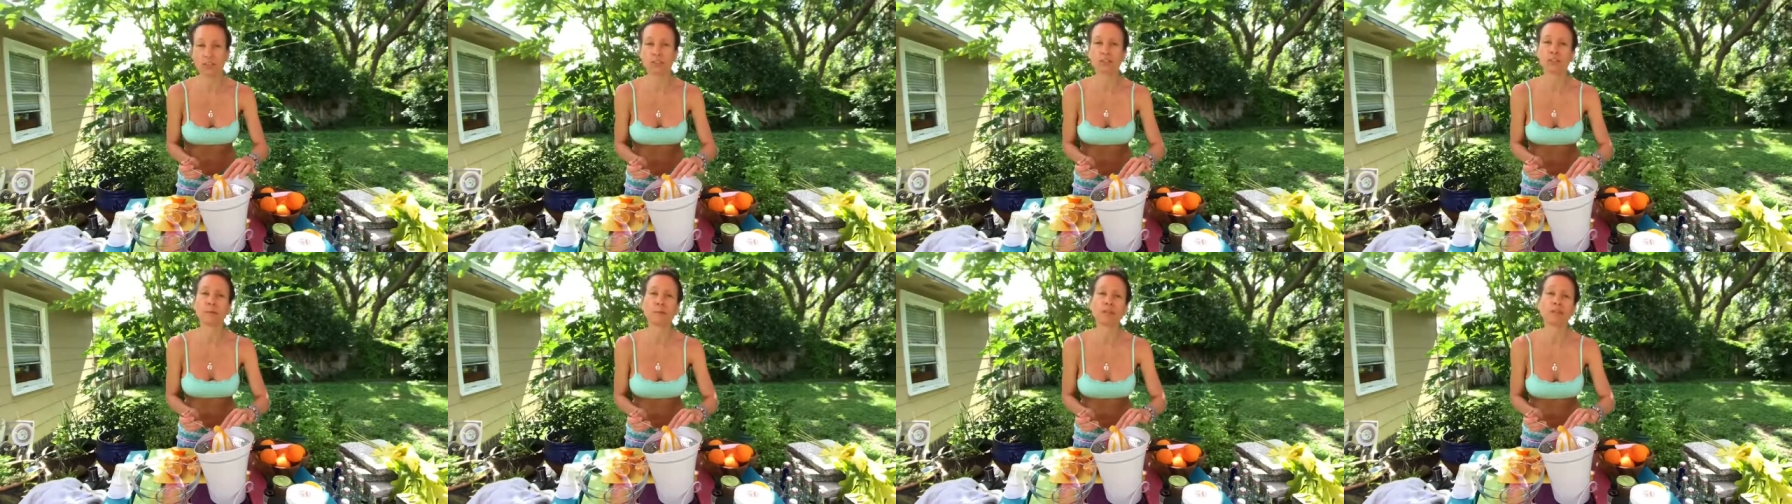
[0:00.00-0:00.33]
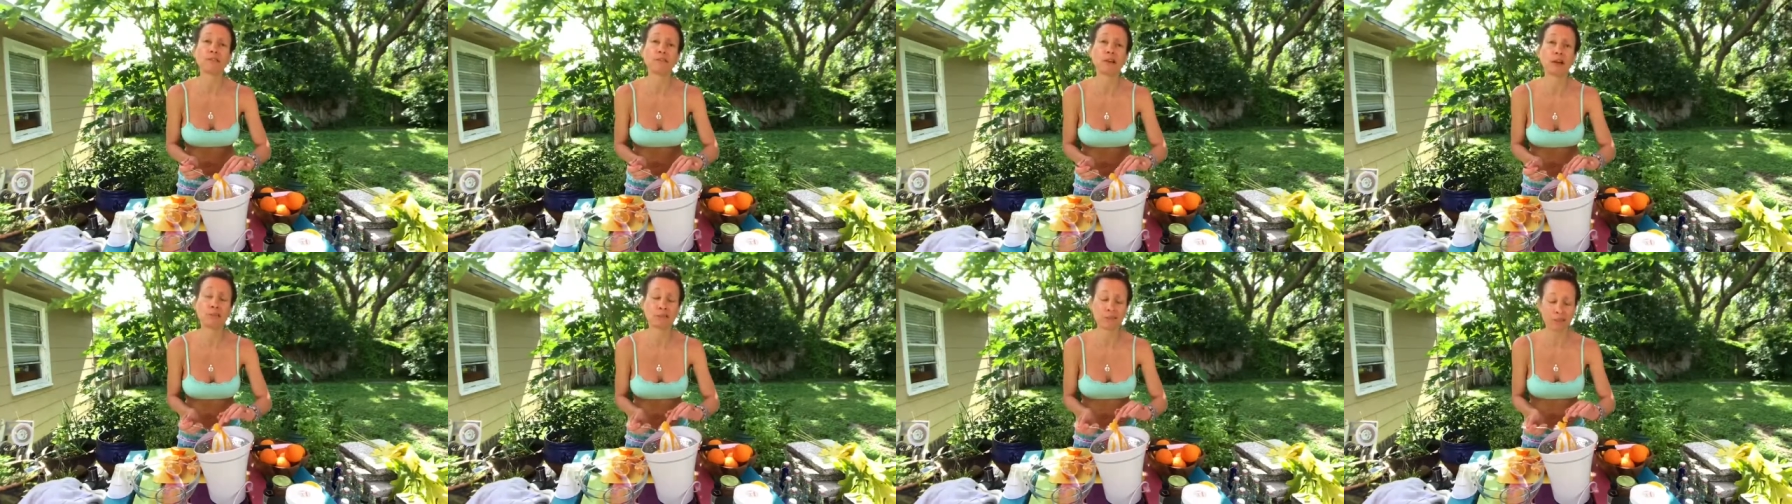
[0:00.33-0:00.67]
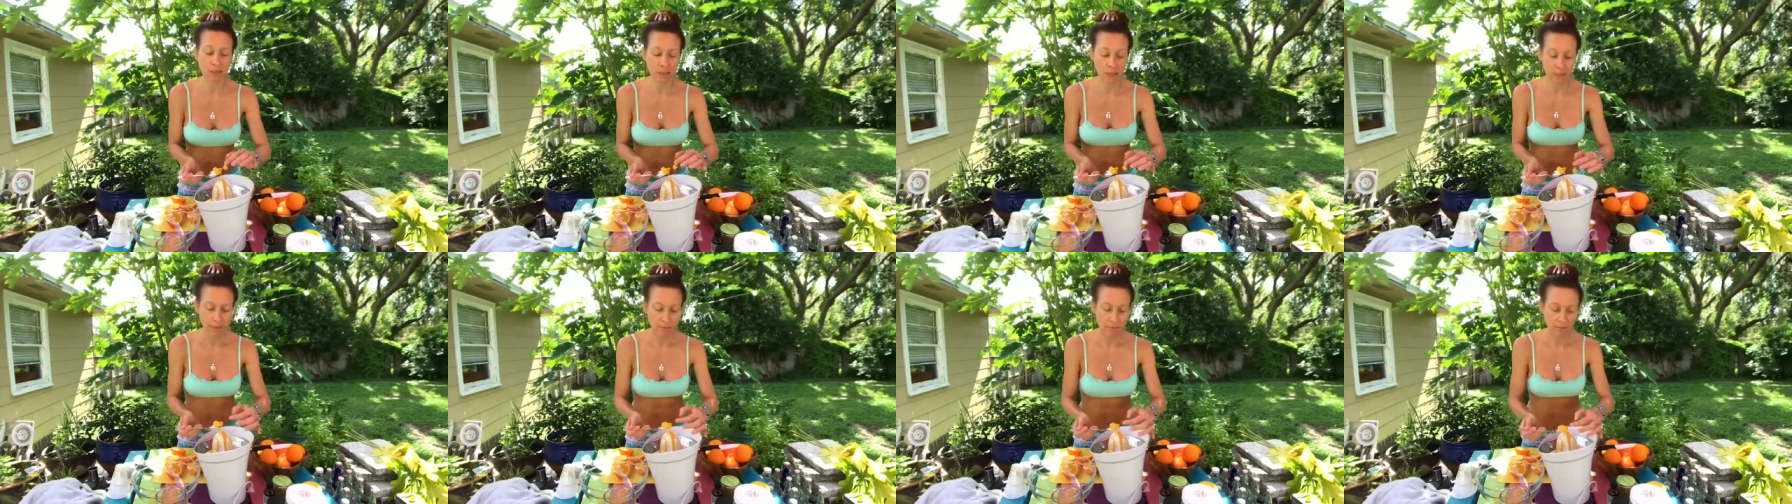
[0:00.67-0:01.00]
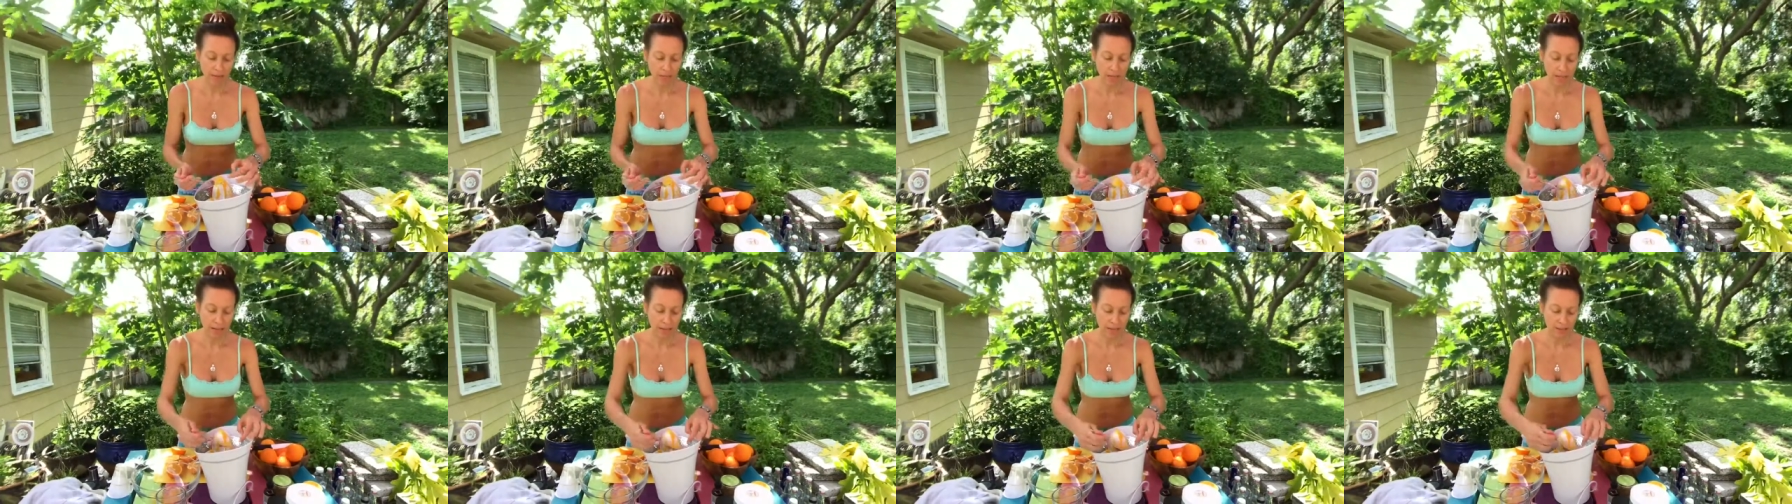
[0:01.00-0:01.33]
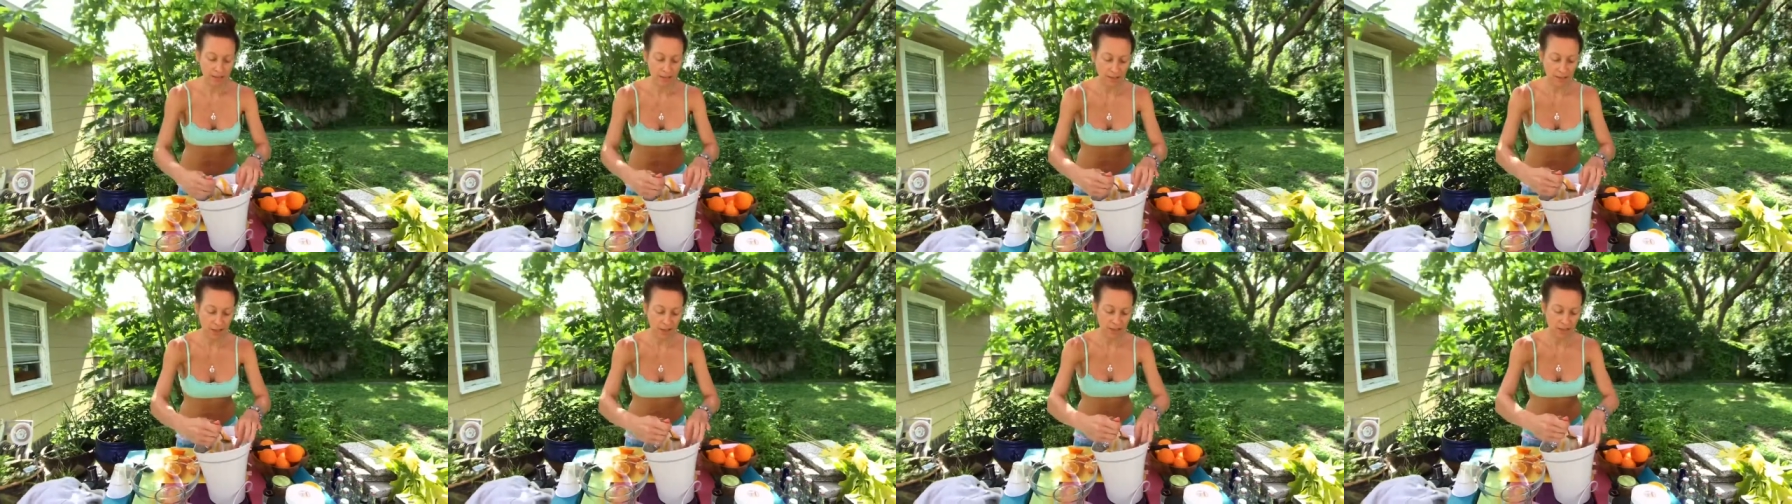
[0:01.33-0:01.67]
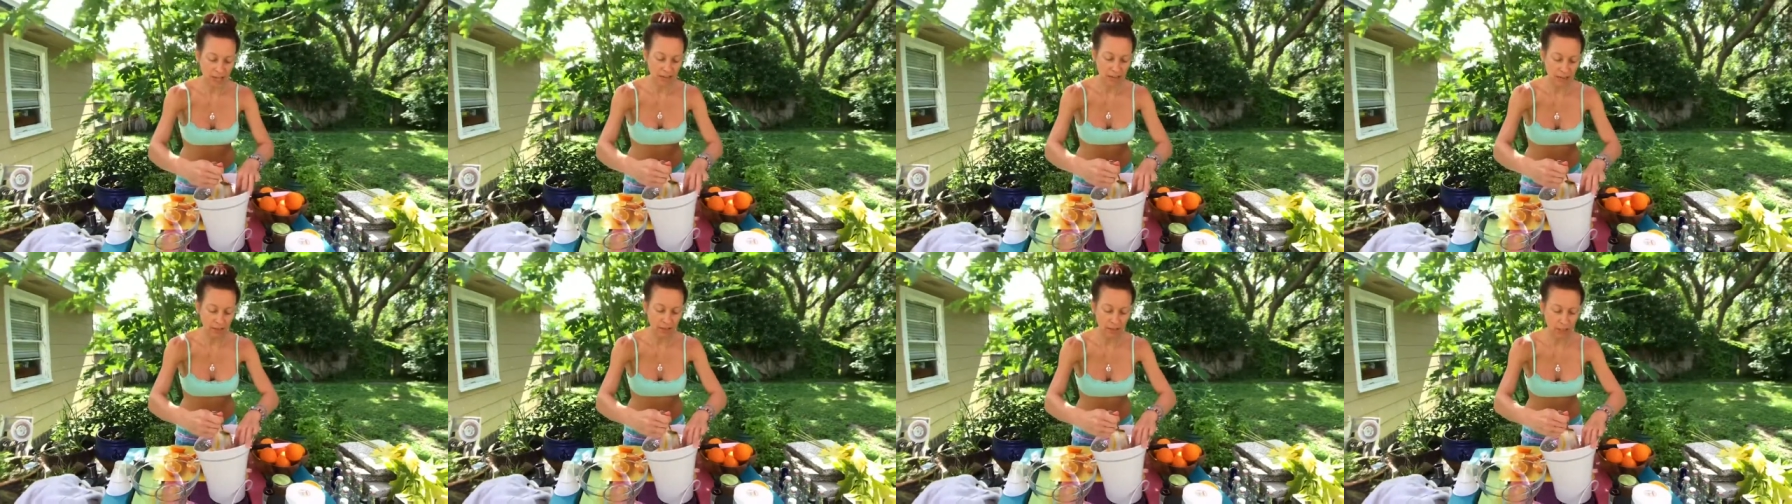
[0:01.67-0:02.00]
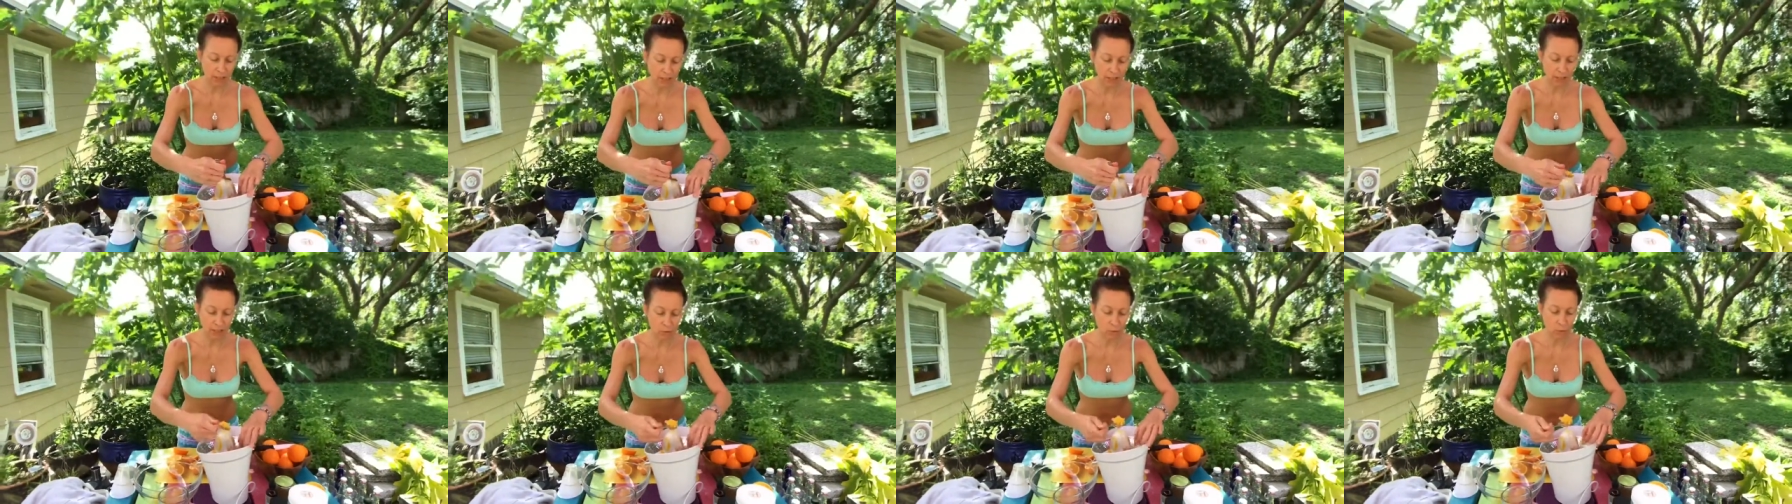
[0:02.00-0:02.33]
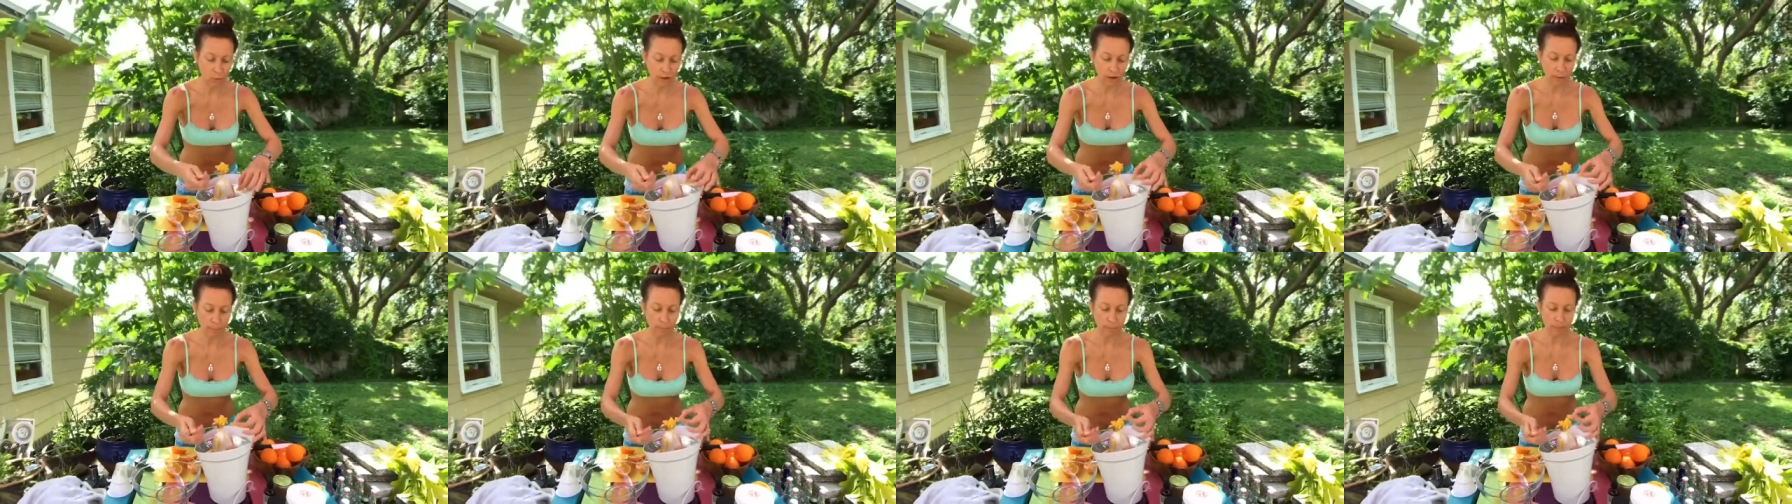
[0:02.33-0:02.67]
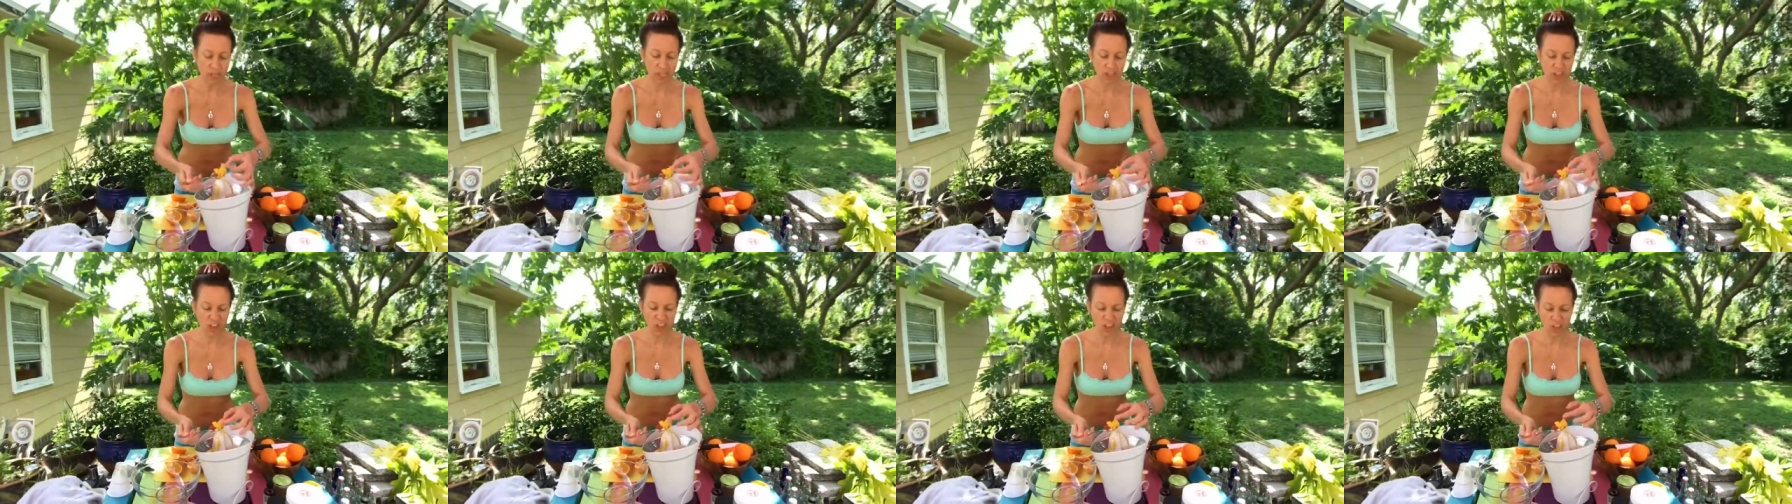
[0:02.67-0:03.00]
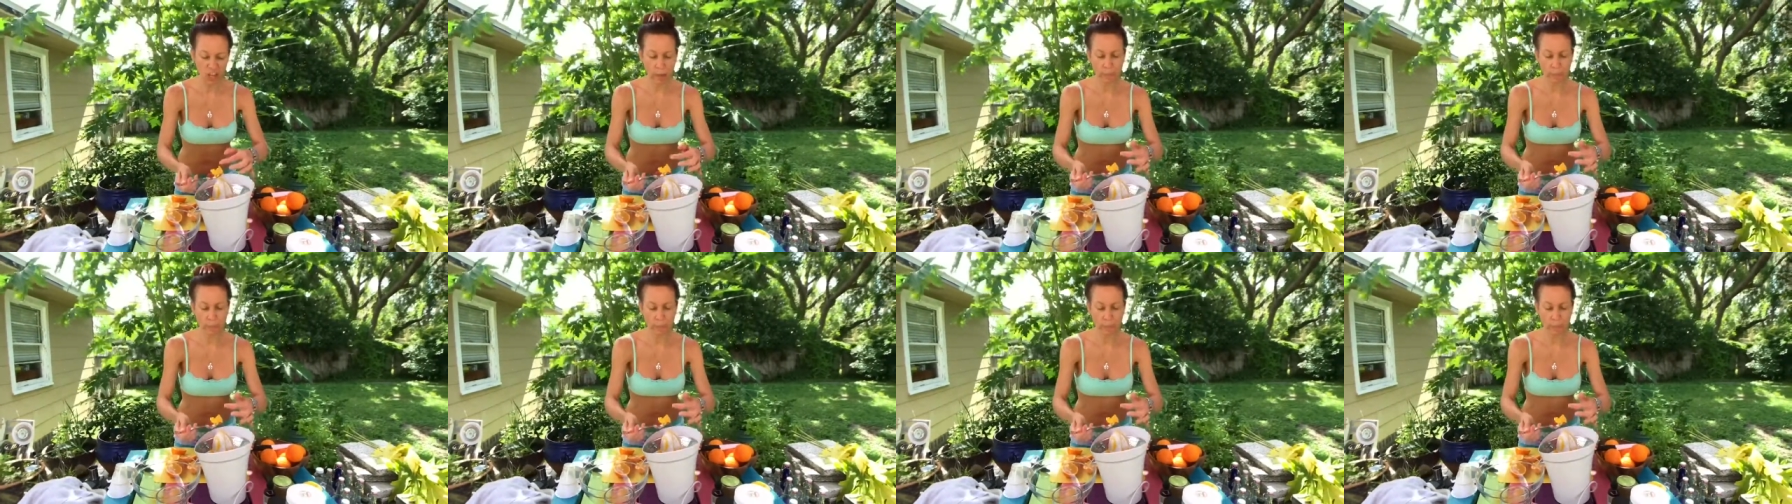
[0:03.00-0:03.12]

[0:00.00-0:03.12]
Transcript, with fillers: listen to me, gross, it has, doesn't have a lot of the white pith.